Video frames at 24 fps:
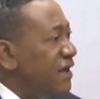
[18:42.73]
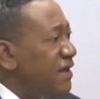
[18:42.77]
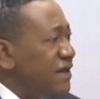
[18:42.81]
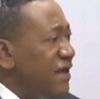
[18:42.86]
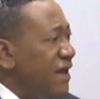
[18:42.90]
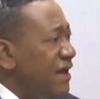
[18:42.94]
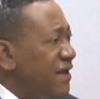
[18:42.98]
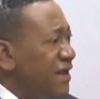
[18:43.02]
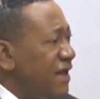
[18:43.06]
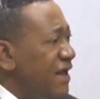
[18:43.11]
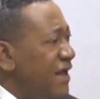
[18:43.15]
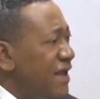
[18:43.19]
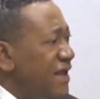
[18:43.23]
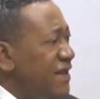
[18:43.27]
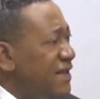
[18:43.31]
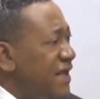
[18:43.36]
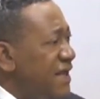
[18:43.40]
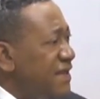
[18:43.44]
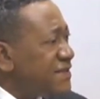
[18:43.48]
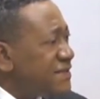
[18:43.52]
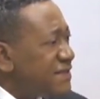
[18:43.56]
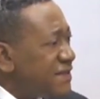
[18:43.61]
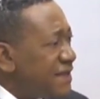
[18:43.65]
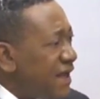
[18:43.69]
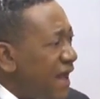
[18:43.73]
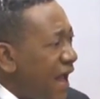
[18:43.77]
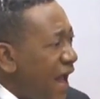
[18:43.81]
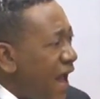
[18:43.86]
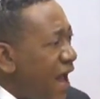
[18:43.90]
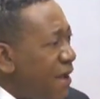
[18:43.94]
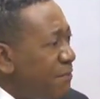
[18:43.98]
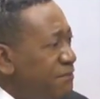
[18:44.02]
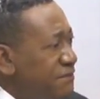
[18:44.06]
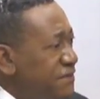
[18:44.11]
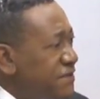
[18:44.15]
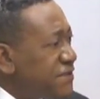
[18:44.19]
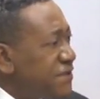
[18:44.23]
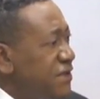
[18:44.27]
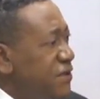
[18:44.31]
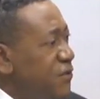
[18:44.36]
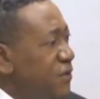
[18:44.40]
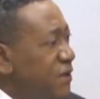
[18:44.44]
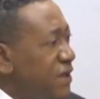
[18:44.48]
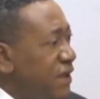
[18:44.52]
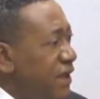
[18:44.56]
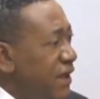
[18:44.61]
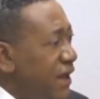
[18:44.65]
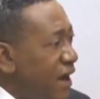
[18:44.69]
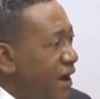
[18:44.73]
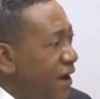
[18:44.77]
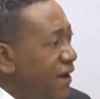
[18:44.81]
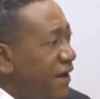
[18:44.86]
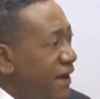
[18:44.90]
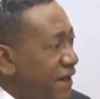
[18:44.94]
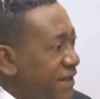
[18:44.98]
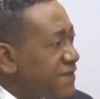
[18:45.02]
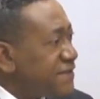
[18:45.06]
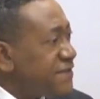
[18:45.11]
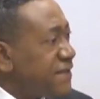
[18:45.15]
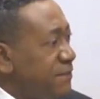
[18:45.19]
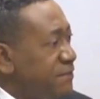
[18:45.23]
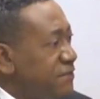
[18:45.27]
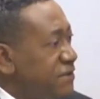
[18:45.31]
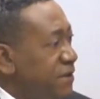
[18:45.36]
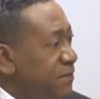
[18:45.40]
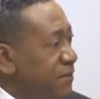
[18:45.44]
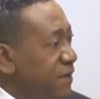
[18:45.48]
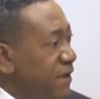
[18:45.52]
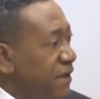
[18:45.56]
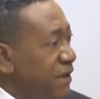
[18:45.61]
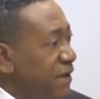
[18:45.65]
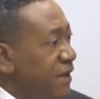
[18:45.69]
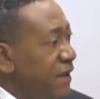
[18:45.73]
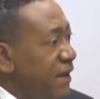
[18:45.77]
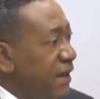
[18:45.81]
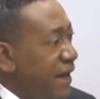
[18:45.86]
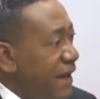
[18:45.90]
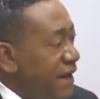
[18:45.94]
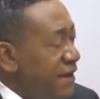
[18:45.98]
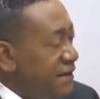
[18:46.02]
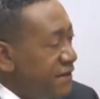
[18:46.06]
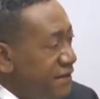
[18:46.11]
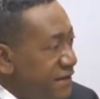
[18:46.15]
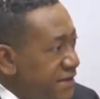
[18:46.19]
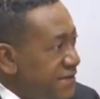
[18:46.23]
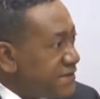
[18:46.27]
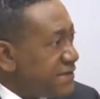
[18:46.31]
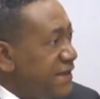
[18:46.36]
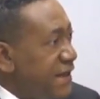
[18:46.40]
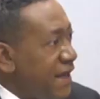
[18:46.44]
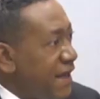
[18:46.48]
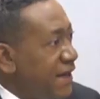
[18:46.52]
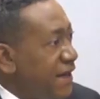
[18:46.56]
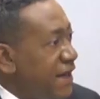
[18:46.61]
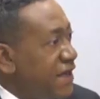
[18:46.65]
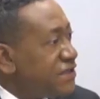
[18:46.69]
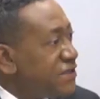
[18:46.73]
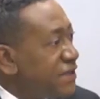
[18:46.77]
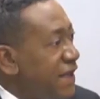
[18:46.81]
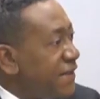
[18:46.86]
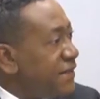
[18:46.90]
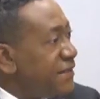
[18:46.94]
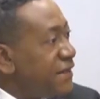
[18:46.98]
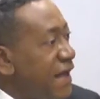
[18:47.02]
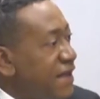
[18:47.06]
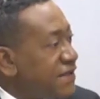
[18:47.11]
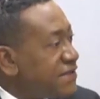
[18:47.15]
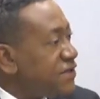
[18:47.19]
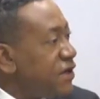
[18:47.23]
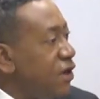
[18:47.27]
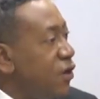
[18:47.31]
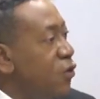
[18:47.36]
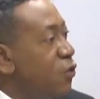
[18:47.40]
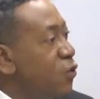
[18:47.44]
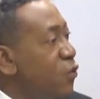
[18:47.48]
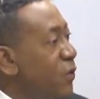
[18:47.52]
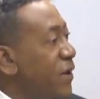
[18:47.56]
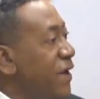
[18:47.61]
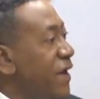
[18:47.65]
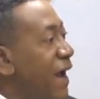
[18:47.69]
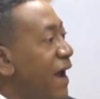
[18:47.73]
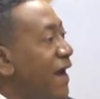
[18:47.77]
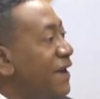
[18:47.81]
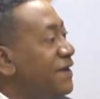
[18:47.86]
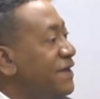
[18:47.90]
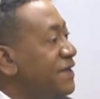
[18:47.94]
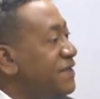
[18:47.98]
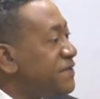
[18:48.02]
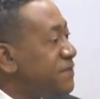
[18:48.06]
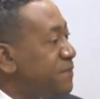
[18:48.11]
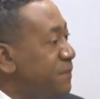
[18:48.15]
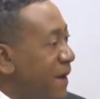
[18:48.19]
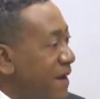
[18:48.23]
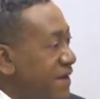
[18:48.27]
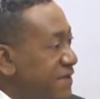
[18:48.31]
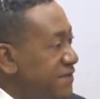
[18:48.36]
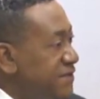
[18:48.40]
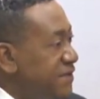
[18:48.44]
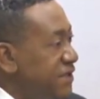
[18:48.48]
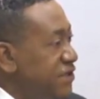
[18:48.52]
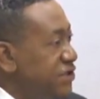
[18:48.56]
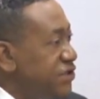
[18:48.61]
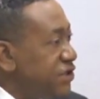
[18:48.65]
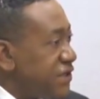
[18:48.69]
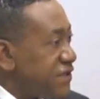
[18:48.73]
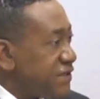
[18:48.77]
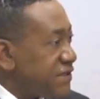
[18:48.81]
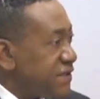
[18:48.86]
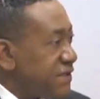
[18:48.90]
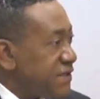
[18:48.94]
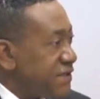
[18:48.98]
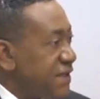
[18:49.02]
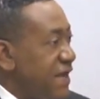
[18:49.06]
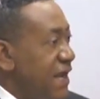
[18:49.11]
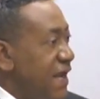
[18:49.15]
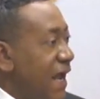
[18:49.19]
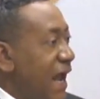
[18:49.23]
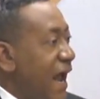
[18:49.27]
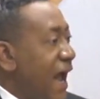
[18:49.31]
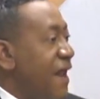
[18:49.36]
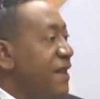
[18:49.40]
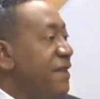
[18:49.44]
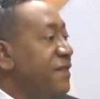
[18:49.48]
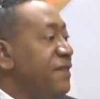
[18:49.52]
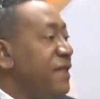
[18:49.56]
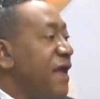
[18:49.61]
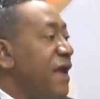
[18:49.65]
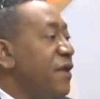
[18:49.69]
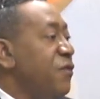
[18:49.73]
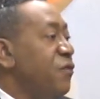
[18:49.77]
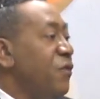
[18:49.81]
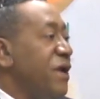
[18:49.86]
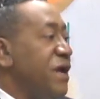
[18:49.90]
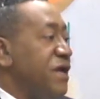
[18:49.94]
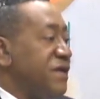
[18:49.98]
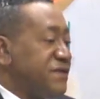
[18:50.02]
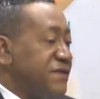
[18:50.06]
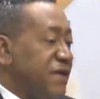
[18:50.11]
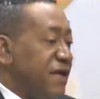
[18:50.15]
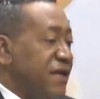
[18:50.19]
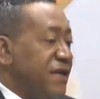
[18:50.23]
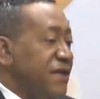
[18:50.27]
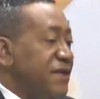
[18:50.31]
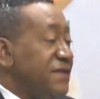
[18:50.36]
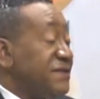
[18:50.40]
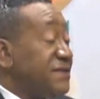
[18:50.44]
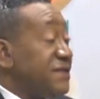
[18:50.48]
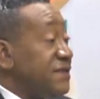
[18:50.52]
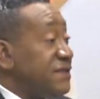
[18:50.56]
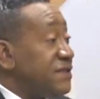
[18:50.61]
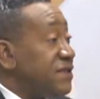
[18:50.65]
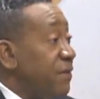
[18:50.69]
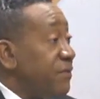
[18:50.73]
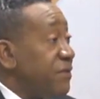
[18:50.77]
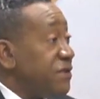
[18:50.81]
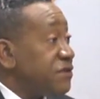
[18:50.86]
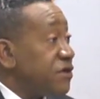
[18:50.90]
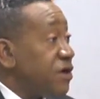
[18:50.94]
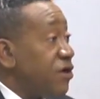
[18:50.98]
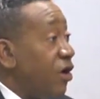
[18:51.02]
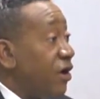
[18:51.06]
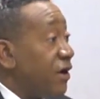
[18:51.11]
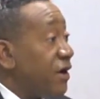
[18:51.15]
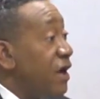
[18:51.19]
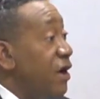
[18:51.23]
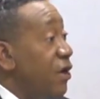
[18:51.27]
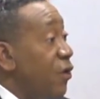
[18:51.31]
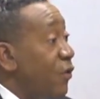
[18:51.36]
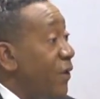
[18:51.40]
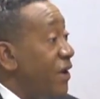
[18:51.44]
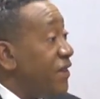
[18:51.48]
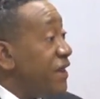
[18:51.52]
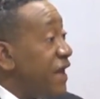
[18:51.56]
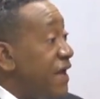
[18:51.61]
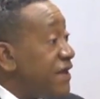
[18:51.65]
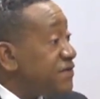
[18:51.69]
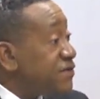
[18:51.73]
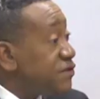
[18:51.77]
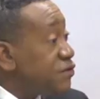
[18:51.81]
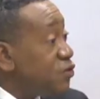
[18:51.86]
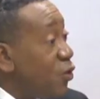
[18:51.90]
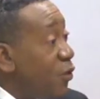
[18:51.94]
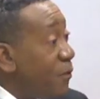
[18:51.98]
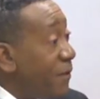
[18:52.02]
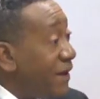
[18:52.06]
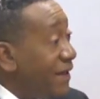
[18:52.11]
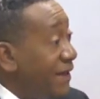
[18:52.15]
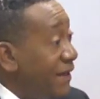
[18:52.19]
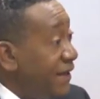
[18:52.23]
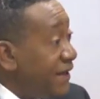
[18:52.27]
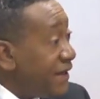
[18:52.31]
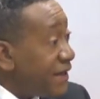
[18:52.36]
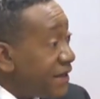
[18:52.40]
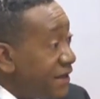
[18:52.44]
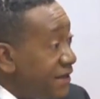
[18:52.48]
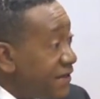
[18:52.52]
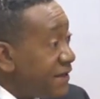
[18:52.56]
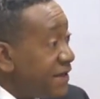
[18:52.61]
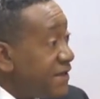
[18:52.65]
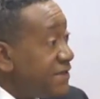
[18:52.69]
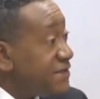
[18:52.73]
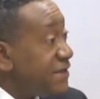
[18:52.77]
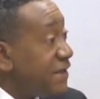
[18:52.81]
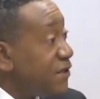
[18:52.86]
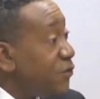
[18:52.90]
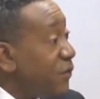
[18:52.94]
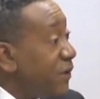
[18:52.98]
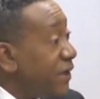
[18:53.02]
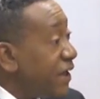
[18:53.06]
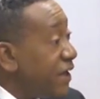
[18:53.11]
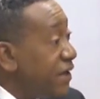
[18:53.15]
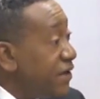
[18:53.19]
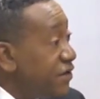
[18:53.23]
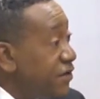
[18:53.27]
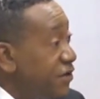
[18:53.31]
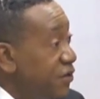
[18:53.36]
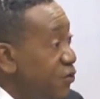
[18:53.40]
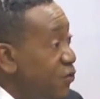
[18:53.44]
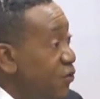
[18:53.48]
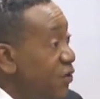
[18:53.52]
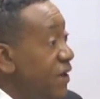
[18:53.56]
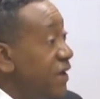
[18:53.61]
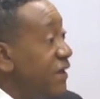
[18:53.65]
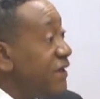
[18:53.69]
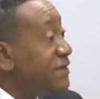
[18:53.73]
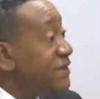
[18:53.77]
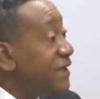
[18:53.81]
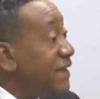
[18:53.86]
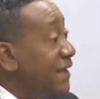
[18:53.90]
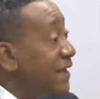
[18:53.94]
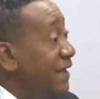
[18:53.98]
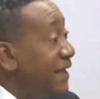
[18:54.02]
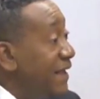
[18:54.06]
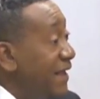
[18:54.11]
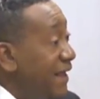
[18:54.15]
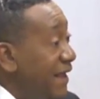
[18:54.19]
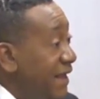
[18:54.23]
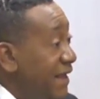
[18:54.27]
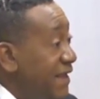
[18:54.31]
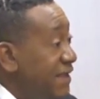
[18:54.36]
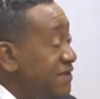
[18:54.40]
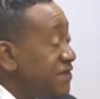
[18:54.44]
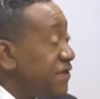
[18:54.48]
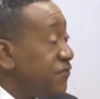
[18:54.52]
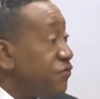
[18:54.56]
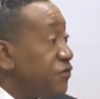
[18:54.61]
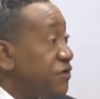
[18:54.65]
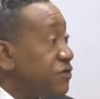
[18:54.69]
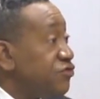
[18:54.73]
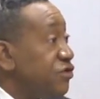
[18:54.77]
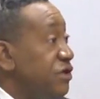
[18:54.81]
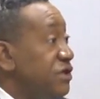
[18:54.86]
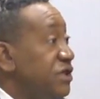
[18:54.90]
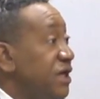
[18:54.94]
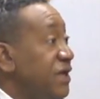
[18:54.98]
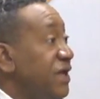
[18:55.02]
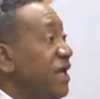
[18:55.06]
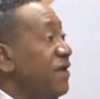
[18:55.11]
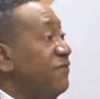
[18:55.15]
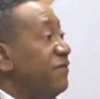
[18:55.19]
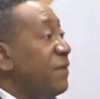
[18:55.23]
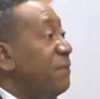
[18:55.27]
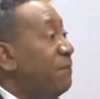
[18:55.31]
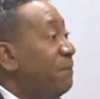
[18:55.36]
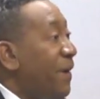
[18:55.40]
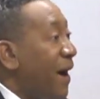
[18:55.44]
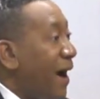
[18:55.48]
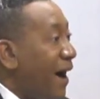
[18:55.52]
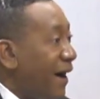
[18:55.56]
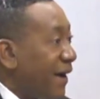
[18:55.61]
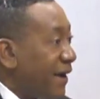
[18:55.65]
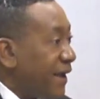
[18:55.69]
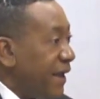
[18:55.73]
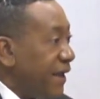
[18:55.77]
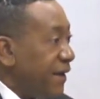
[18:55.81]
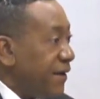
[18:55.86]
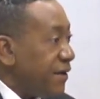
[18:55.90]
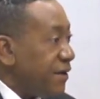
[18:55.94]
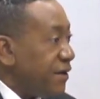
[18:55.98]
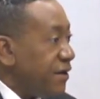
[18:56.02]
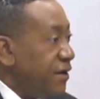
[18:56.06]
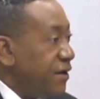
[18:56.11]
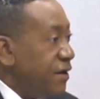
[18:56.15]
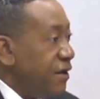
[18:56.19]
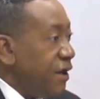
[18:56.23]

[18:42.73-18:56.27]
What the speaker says: It's absolutely unacceptable in this day and age that's how we are dispensing justice, and then we are saying the system is clogged, when there are so many little things that we can do to ease the frustration. Even parking.